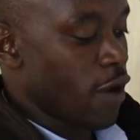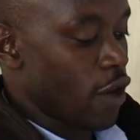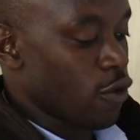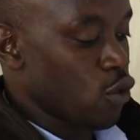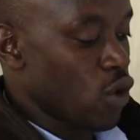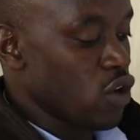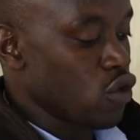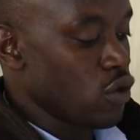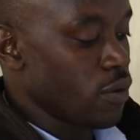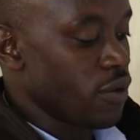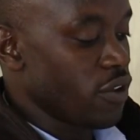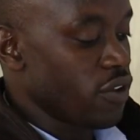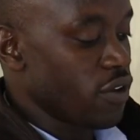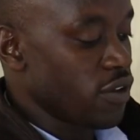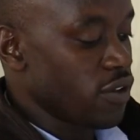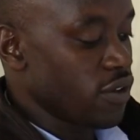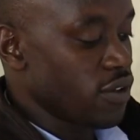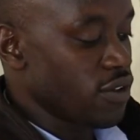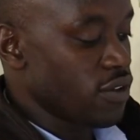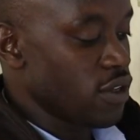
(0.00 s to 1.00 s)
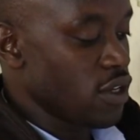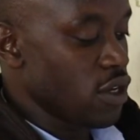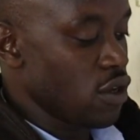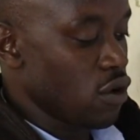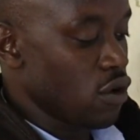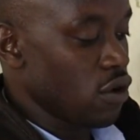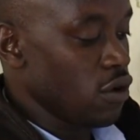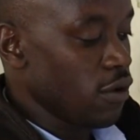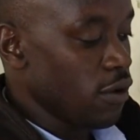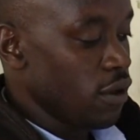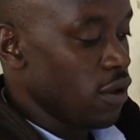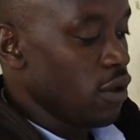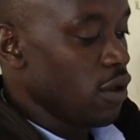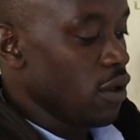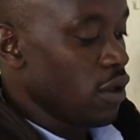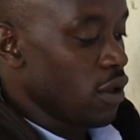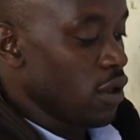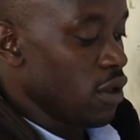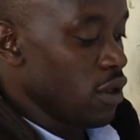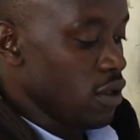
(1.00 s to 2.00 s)
plus 1 will be 16, 0,
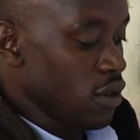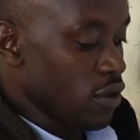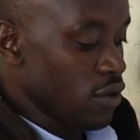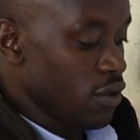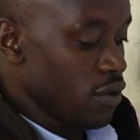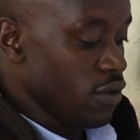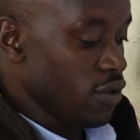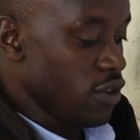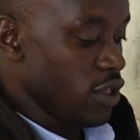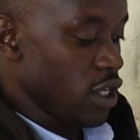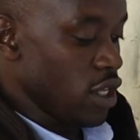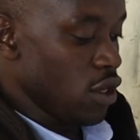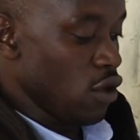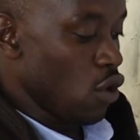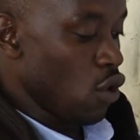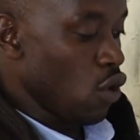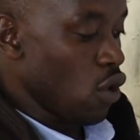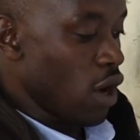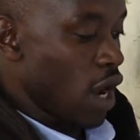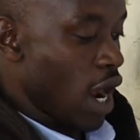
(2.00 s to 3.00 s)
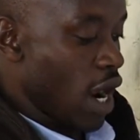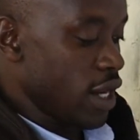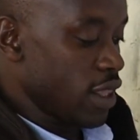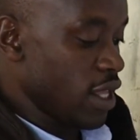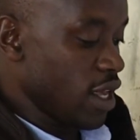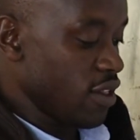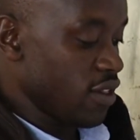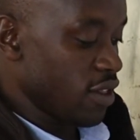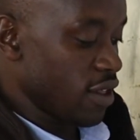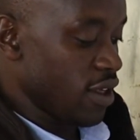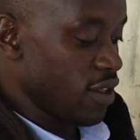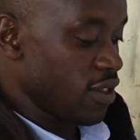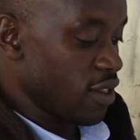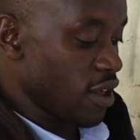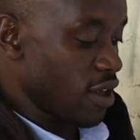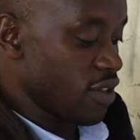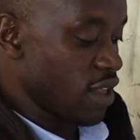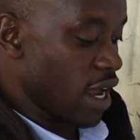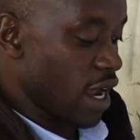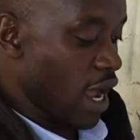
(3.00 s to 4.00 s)
0, and then
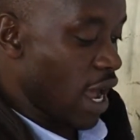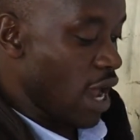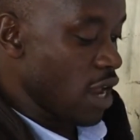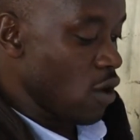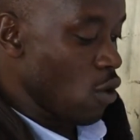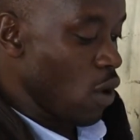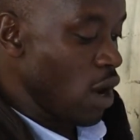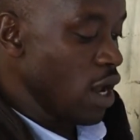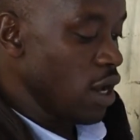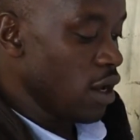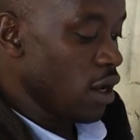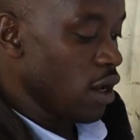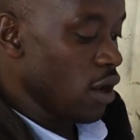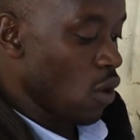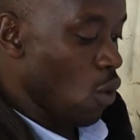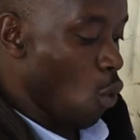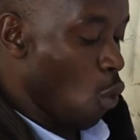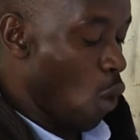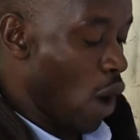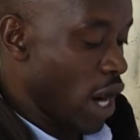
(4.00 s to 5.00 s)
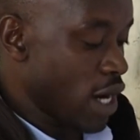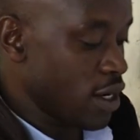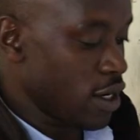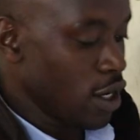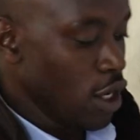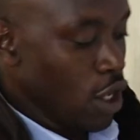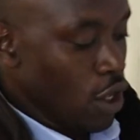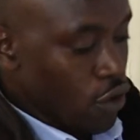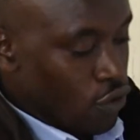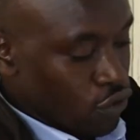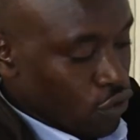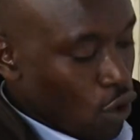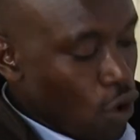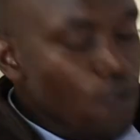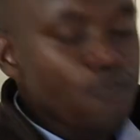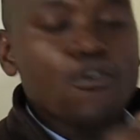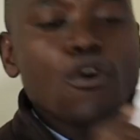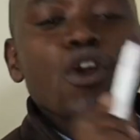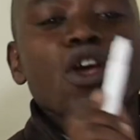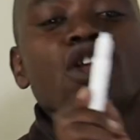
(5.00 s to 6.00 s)
there is a carry 1.
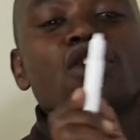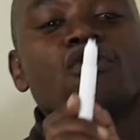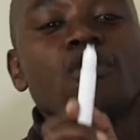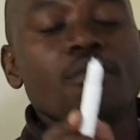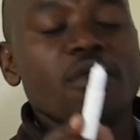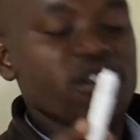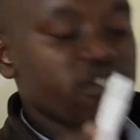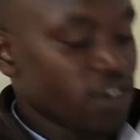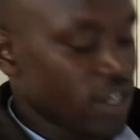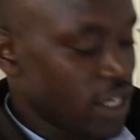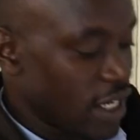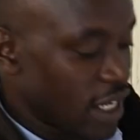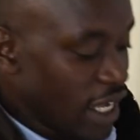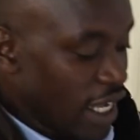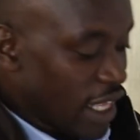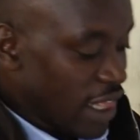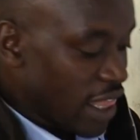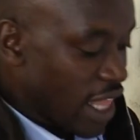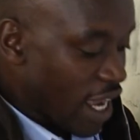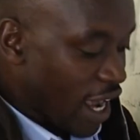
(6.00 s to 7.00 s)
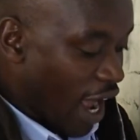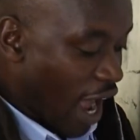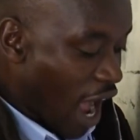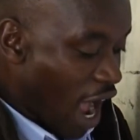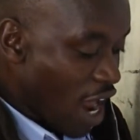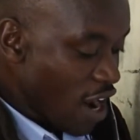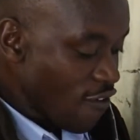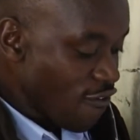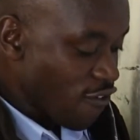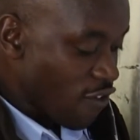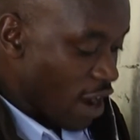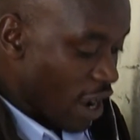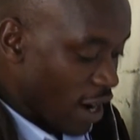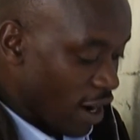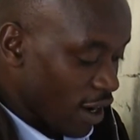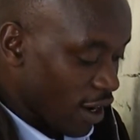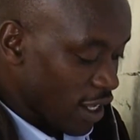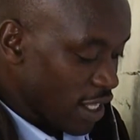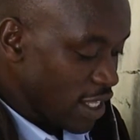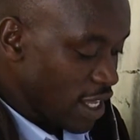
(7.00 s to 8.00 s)
So for your information, the carry
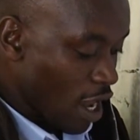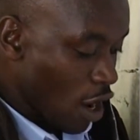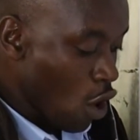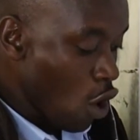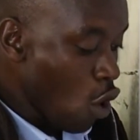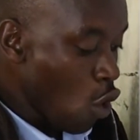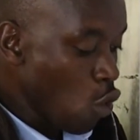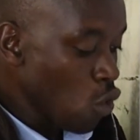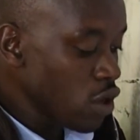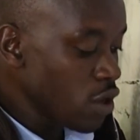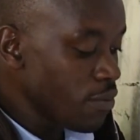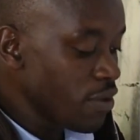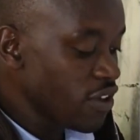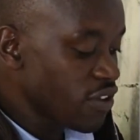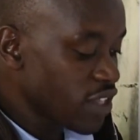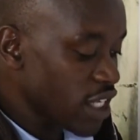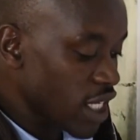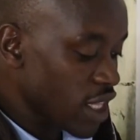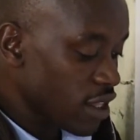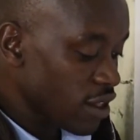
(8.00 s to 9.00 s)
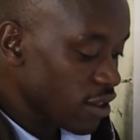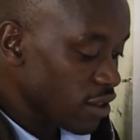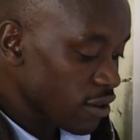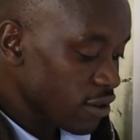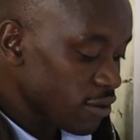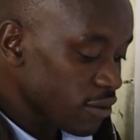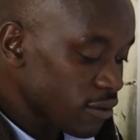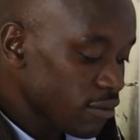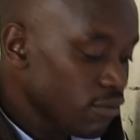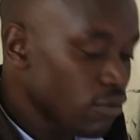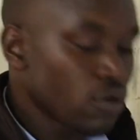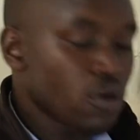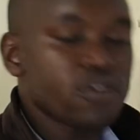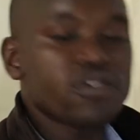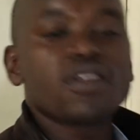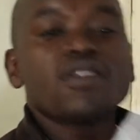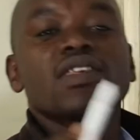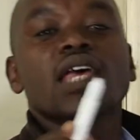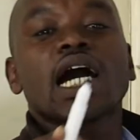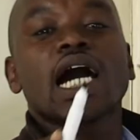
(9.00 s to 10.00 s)
flag here will be set because
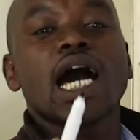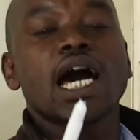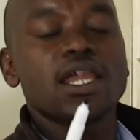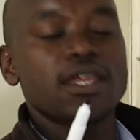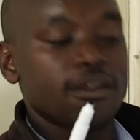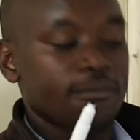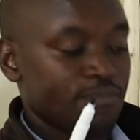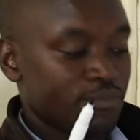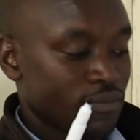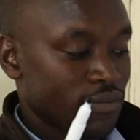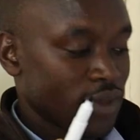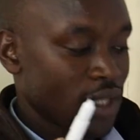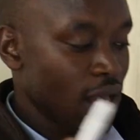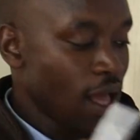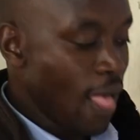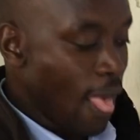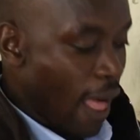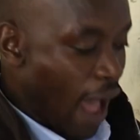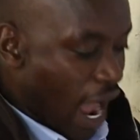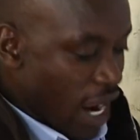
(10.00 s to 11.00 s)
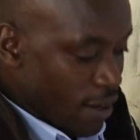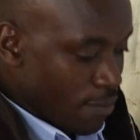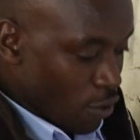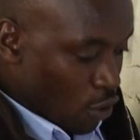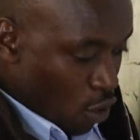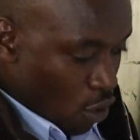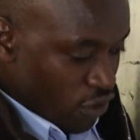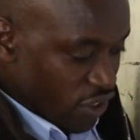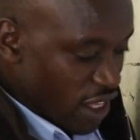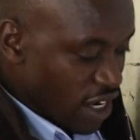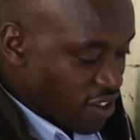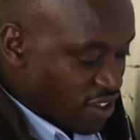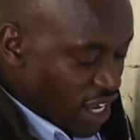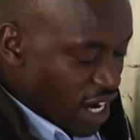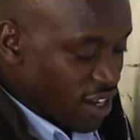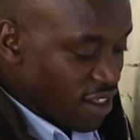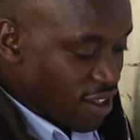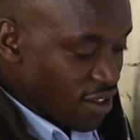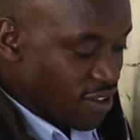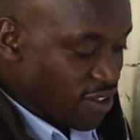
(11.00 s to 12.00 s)
there is a carry. And because the
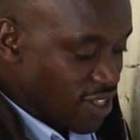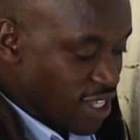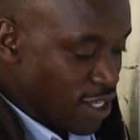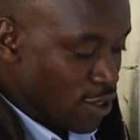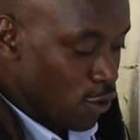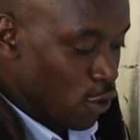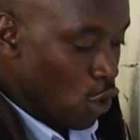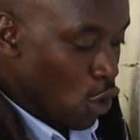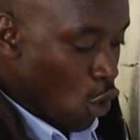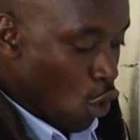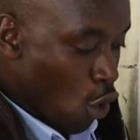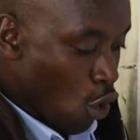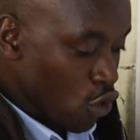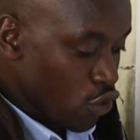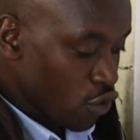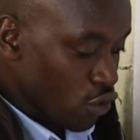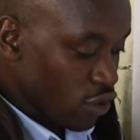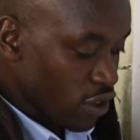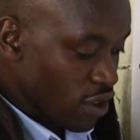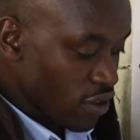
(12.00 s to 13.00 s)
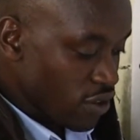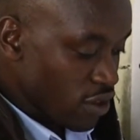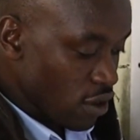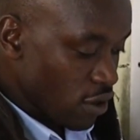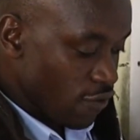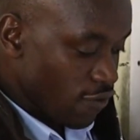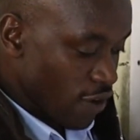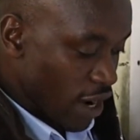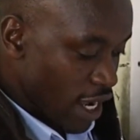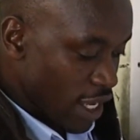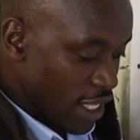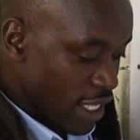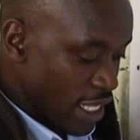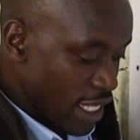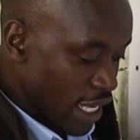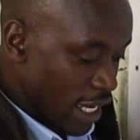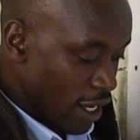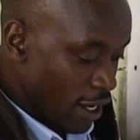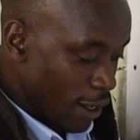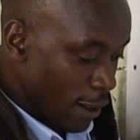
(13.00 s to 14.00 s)
result is 0, also the 0 flag
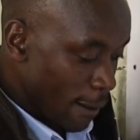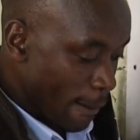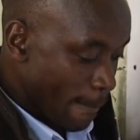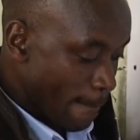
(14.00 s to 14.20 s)
here